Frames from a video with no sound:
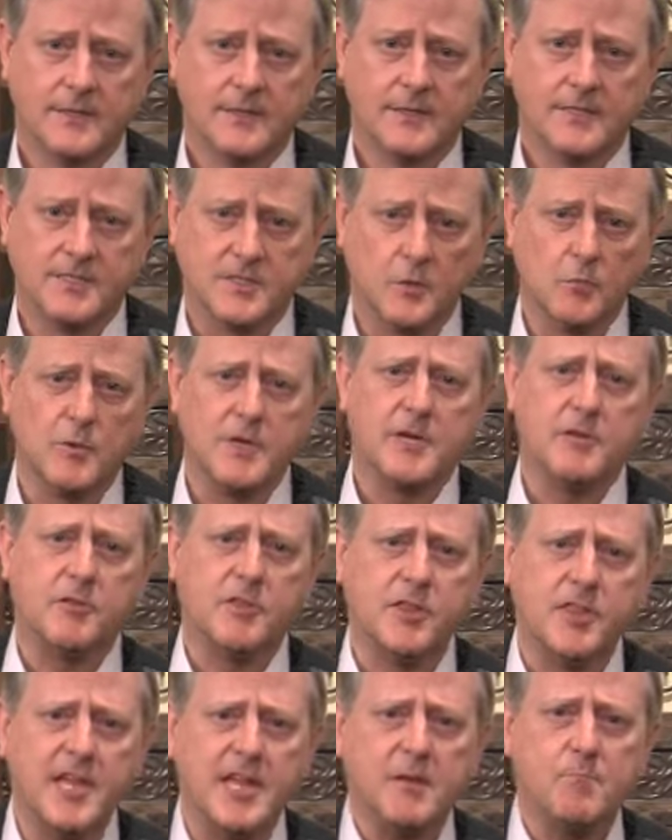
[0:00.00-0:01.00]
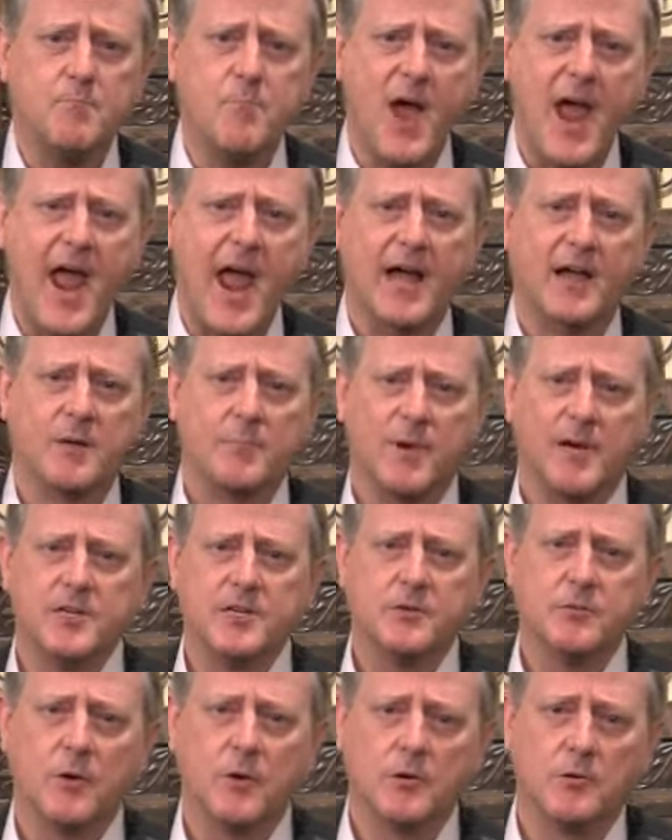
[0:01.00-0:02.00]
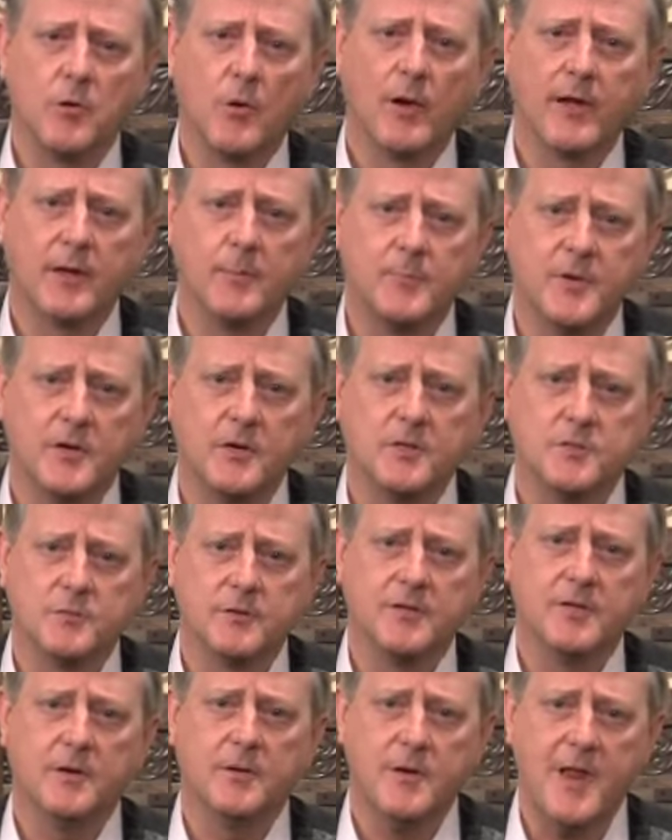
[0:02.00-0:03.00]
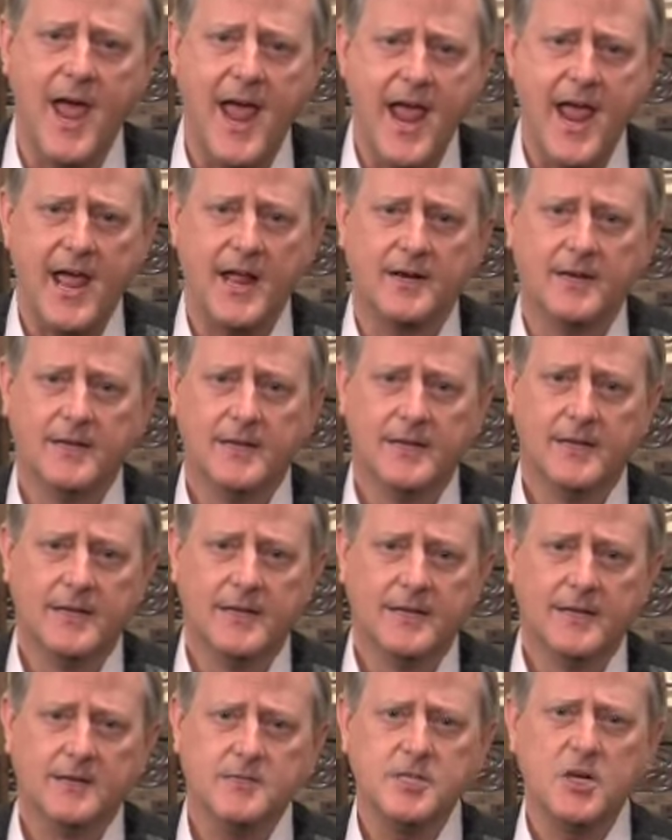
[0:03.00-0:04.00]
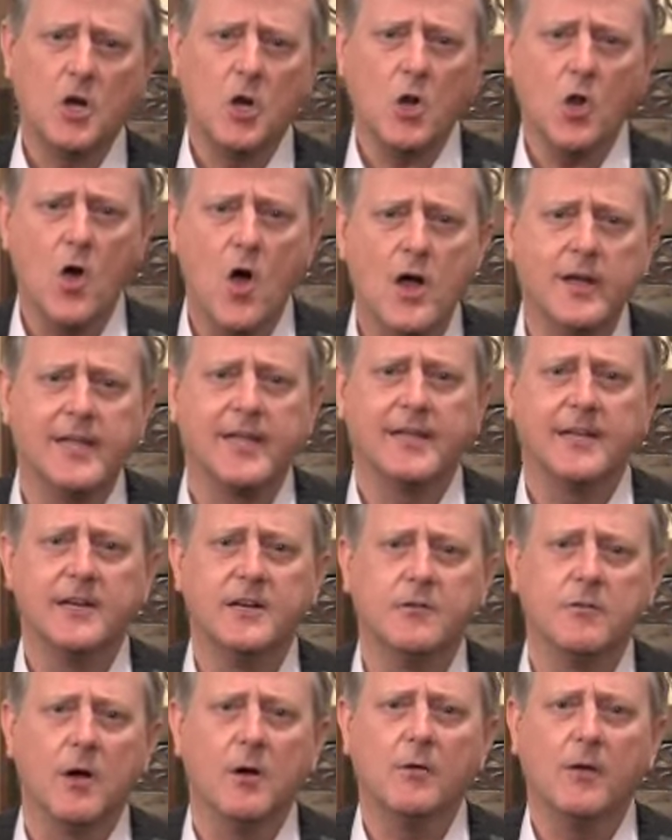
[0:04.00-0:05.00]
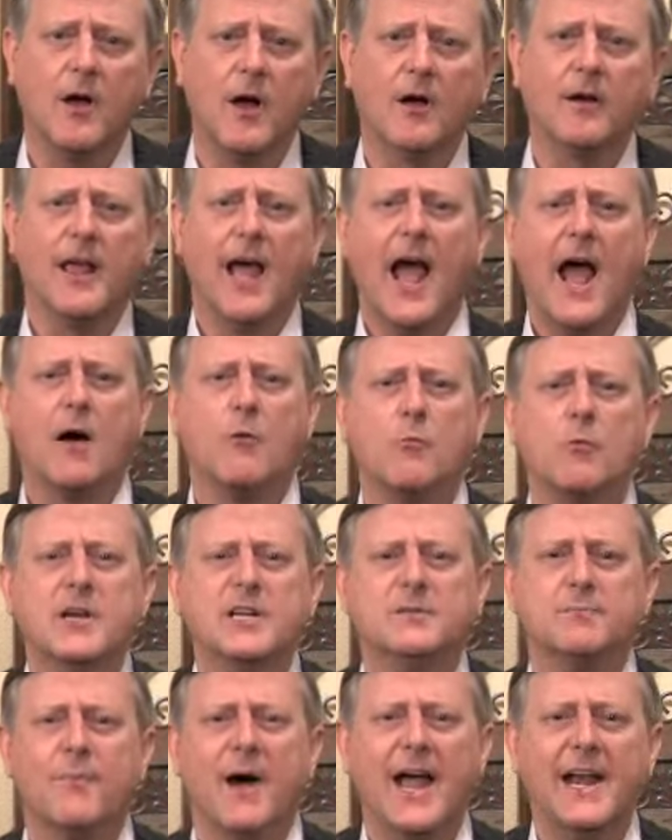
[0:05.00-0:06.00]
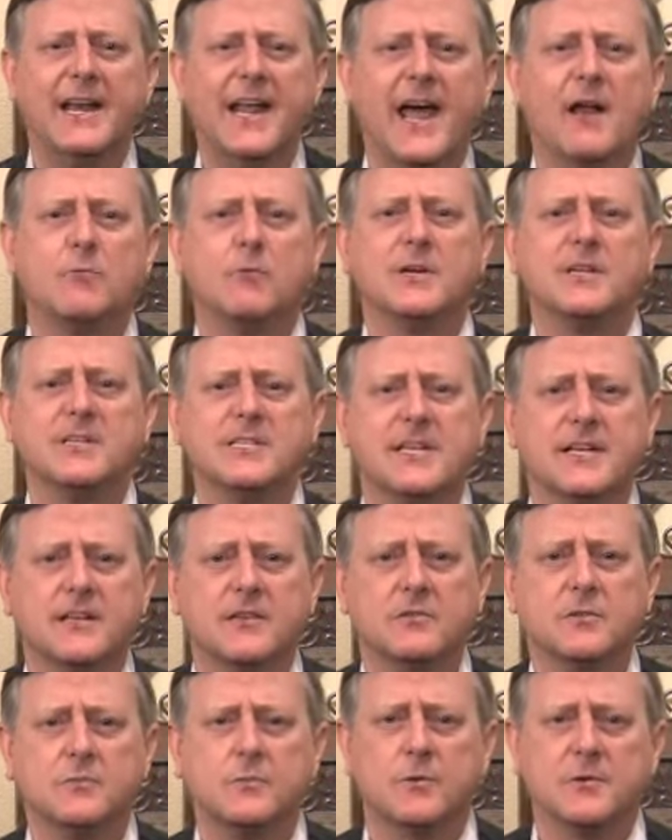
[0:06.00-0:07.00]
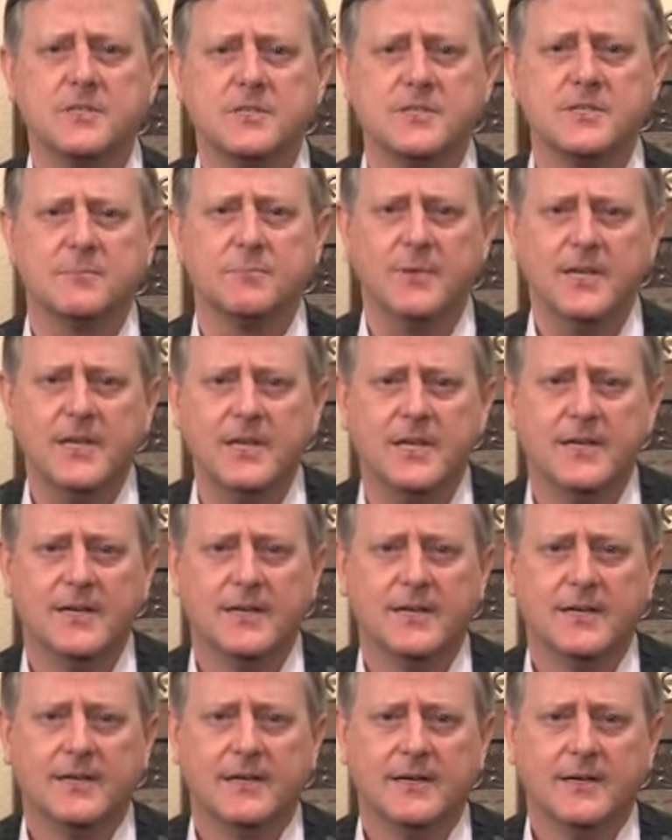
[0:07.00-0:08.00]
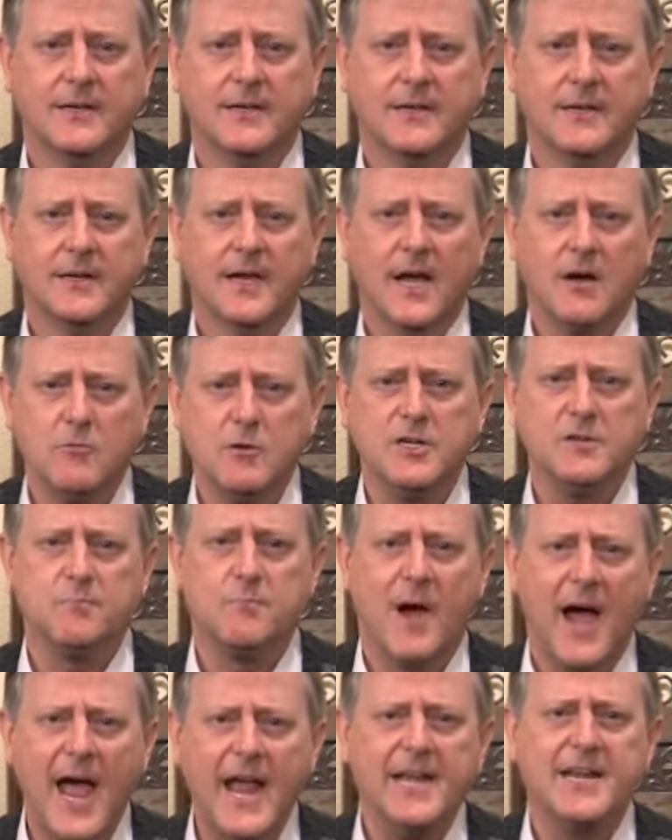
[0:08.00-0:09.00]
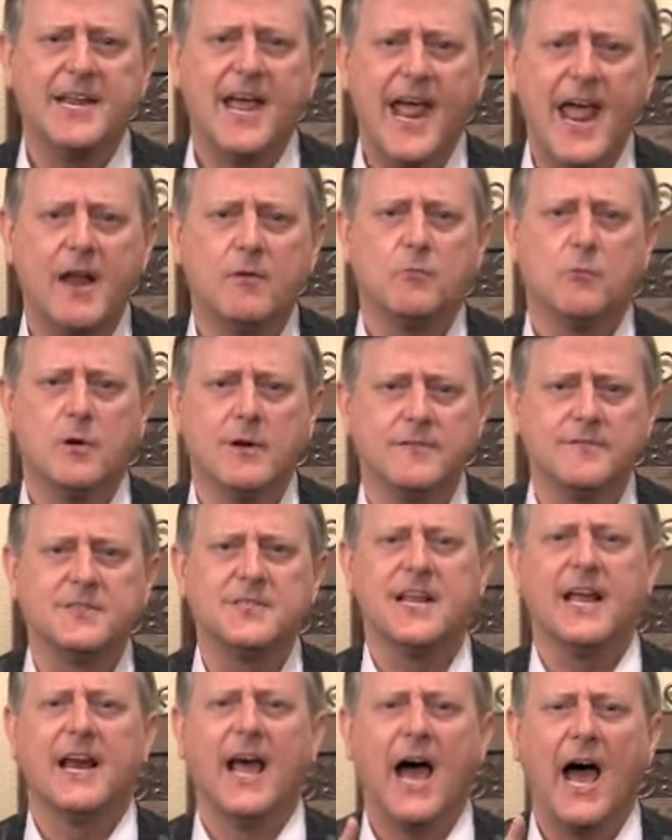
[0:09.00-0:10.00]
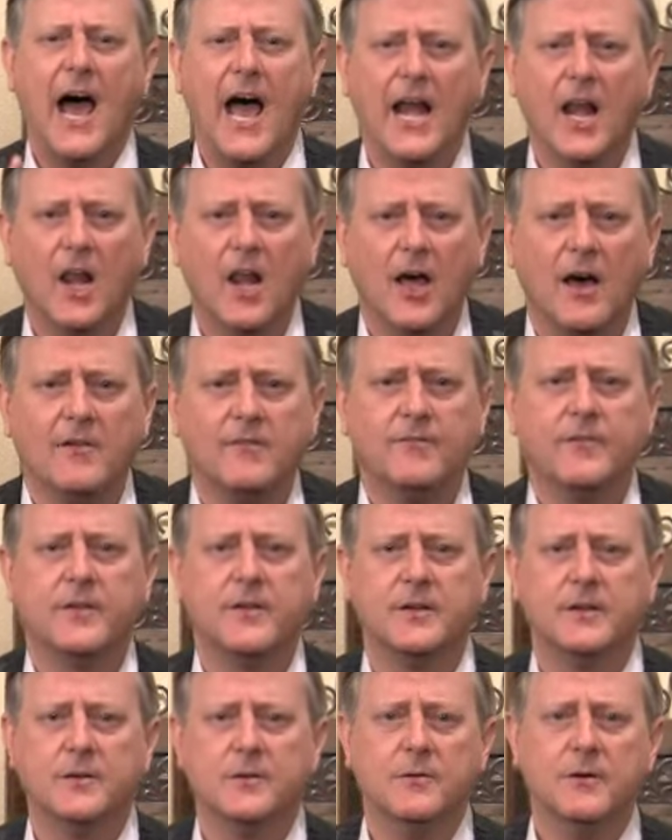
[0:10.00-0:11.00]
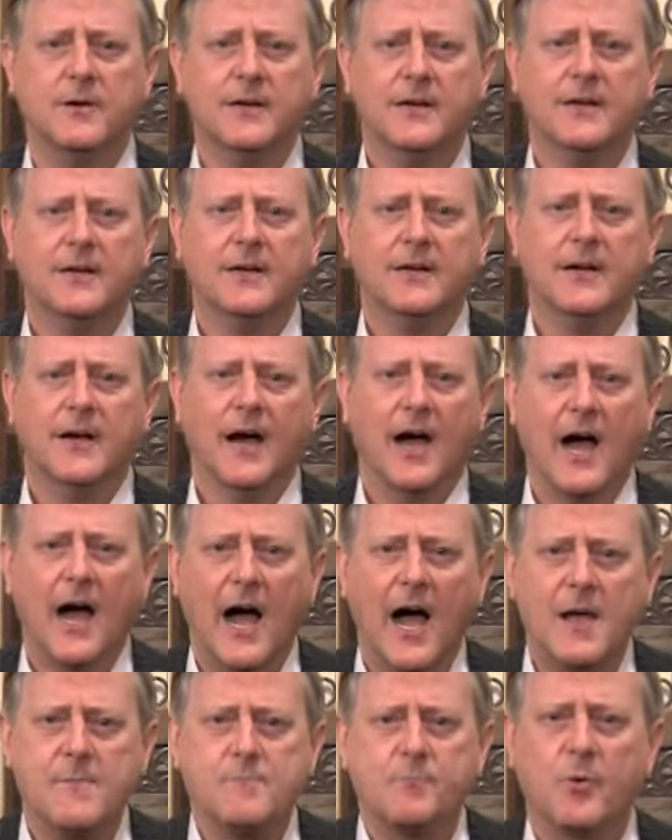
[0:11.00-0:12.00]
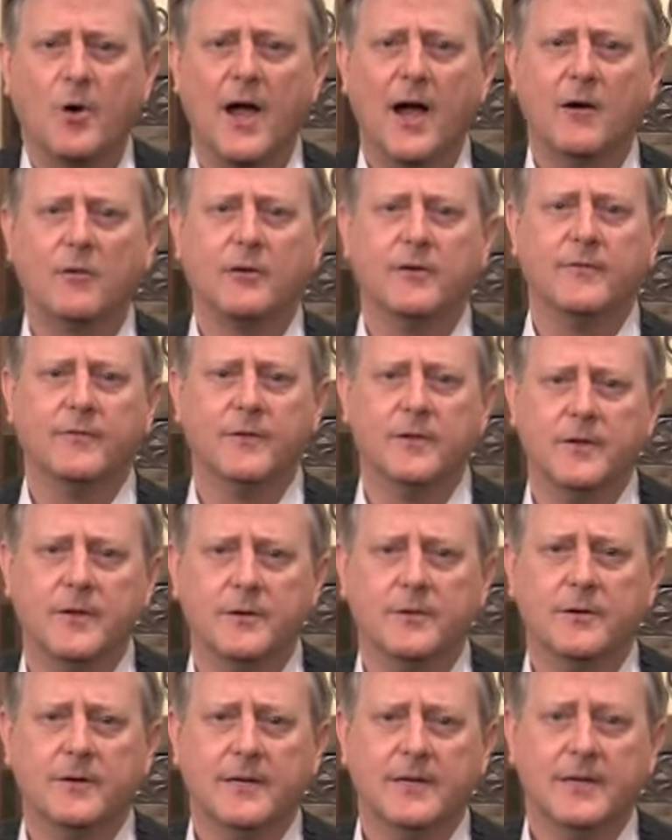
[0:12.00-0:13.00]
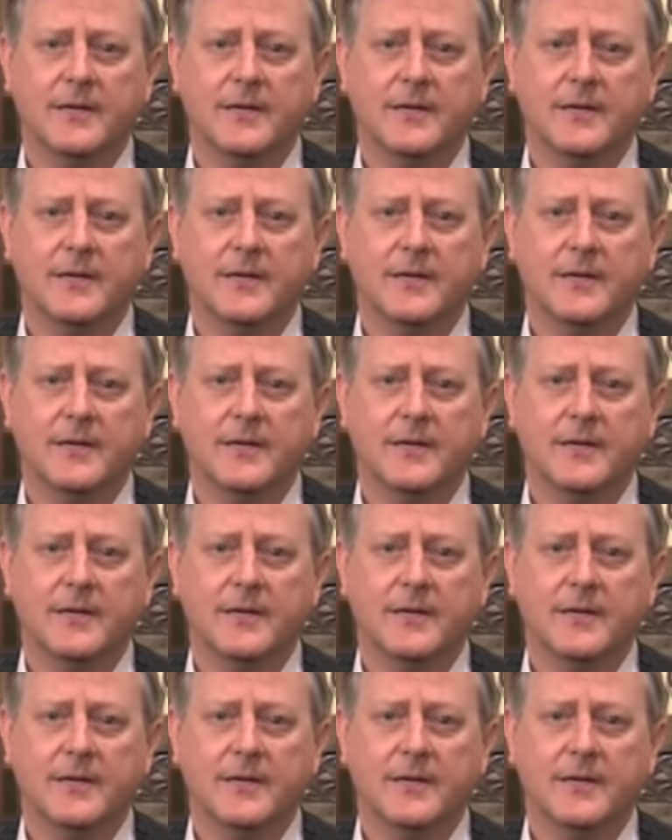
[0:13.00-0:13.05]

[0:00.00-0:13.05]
And so when you think back about your own growing up years with your dad, there's a longing in your own heart. I wish my dad would have said those words to me. I wish my dad would have said, I love you. I'm proud of you.